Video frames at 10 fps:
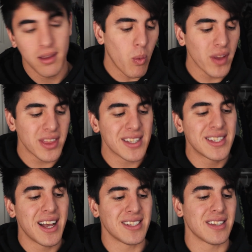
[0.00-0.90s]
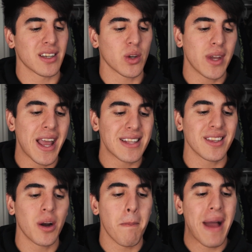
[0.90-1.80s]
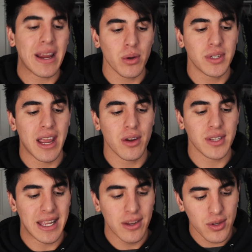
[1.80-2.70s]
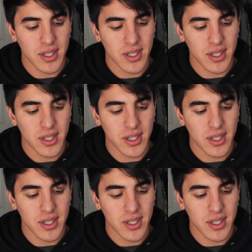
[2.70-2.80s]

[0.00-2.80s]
But what this does is it creates little micro tears in your